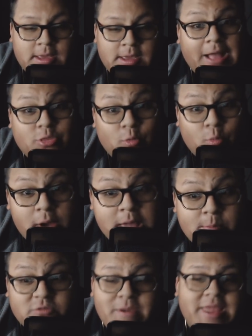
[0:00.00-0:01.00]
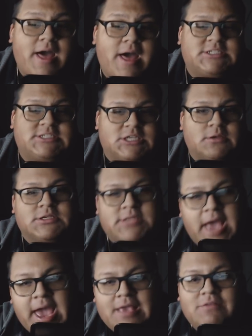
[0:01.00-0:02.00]
got the win, which made a lot of sense
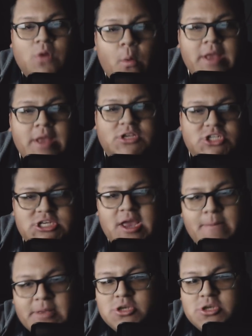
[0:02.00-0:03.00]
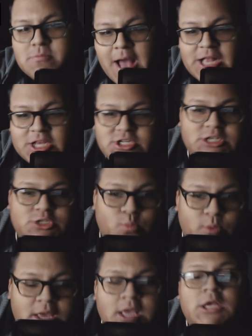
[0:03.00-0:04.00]
because, hey, he's going into a championship match next
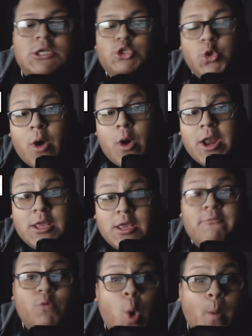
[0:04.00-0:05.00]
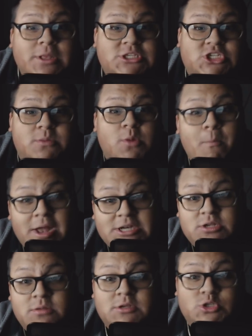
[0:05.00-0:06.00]
week, so you want to give Roman some
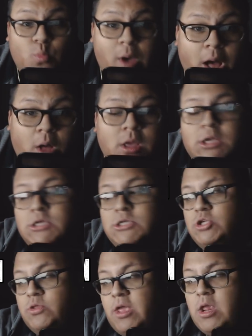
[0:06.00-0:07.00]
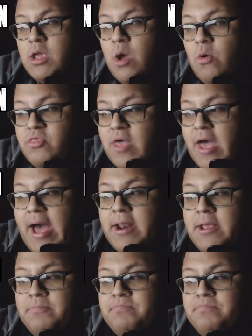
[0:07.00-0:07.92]
momentum as well. So there you go with that.